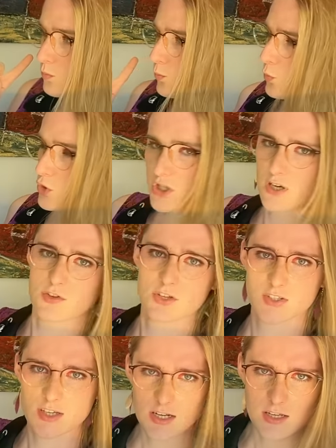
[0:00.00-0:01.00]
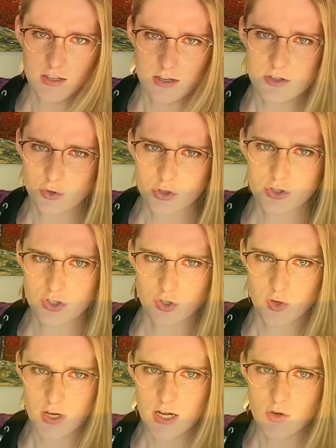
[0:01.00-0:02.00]
whichever city is on
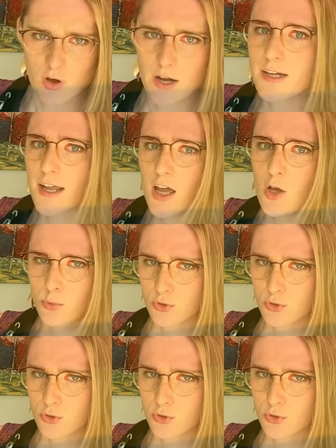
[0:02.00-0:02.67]
screen right now,